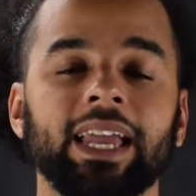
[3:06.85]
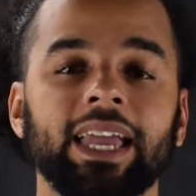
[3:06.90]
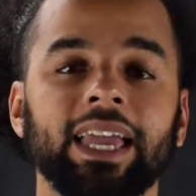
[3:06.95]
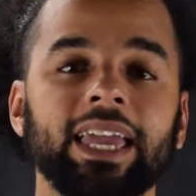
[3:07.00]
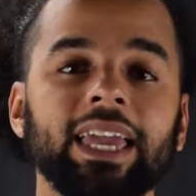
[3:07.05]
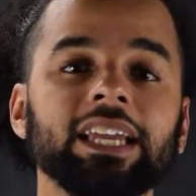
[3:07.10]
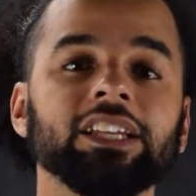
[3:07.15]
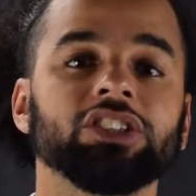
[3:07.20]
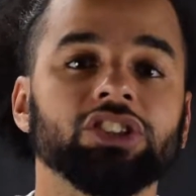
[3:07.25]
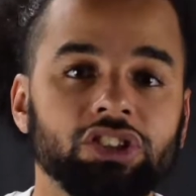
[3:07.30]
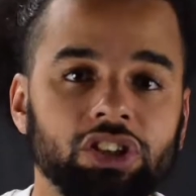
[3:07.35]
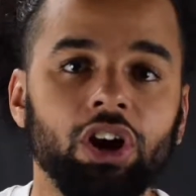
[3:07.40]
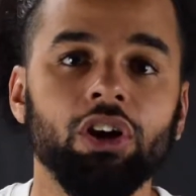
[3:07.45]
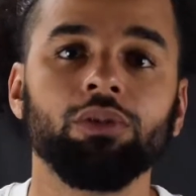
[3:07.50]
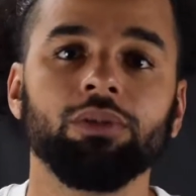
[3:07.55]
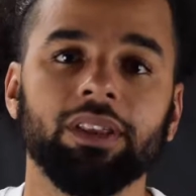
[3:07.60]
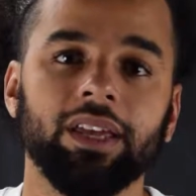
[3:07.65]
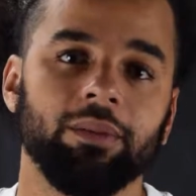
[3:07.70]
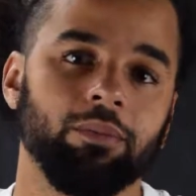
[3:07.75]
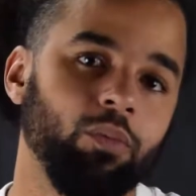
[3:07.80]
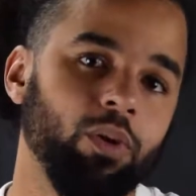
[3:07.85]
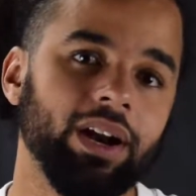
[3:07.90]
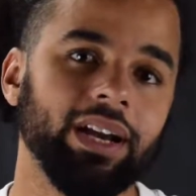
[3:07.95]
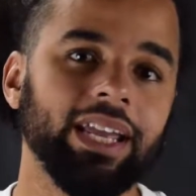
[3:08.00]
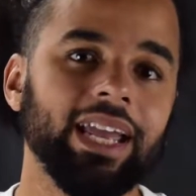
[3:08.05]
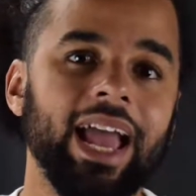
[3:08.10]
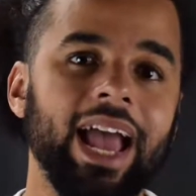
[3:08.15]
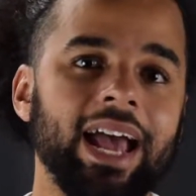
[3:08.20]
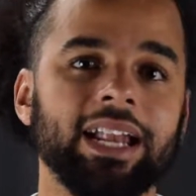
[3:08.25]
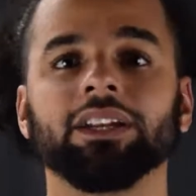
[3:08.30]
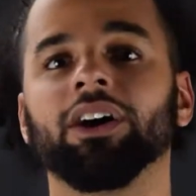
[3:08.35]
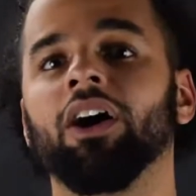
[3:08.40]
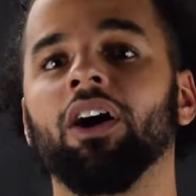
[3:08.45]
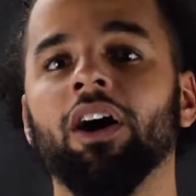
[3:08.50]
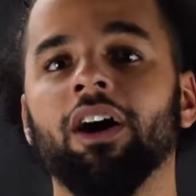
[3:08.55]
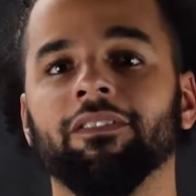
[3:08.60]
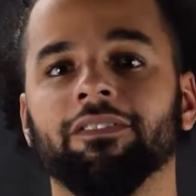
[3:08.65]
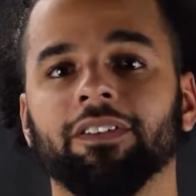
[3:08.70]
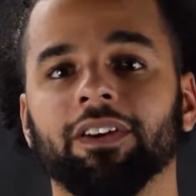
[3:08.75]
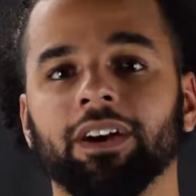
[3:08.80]
he showed them what he had to
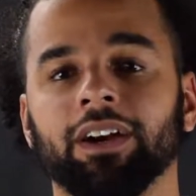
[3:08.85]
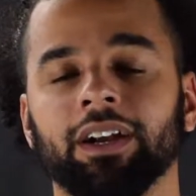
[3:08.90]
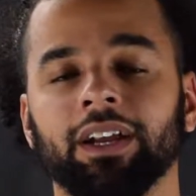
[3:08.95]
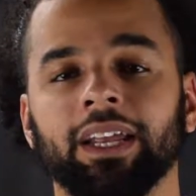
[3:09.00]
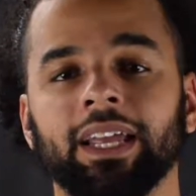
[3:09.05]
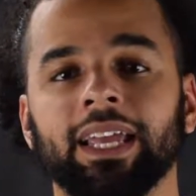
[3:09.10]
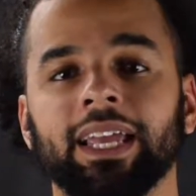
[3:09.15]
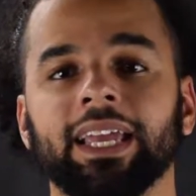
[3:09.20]
offer.